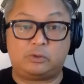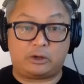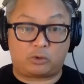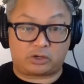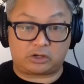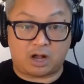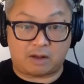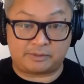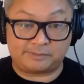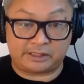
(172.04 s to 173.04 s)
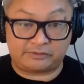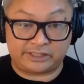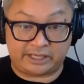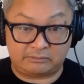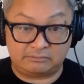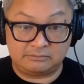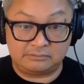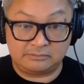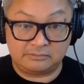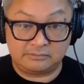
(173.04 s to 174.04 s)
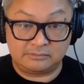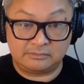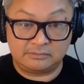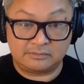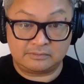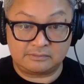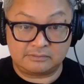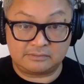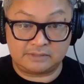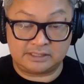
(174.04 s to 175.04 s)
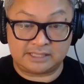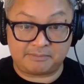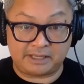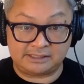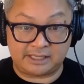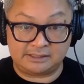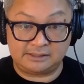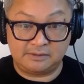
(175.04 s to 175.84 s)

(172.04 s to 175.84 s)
in order to calm himself down yeah does that make sense?